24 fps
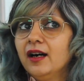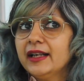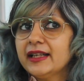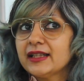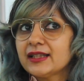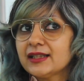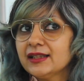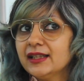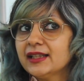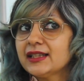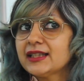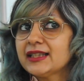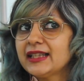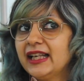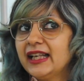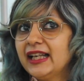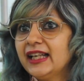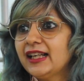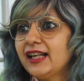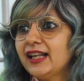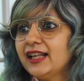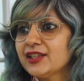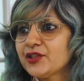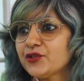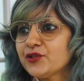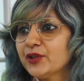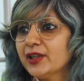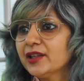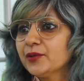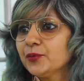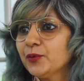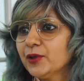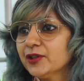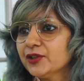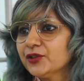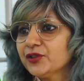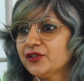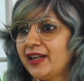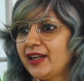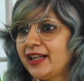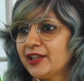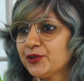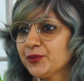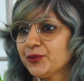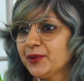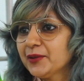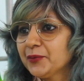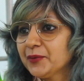It's like saying I straight want to
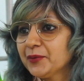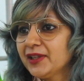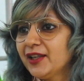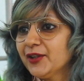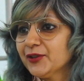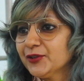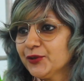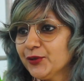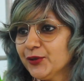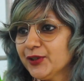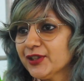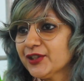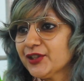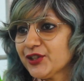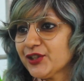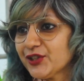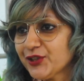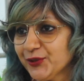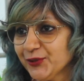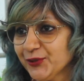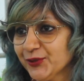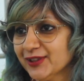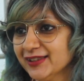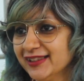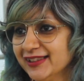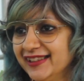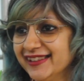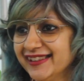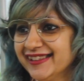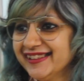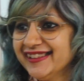graduate without going to school.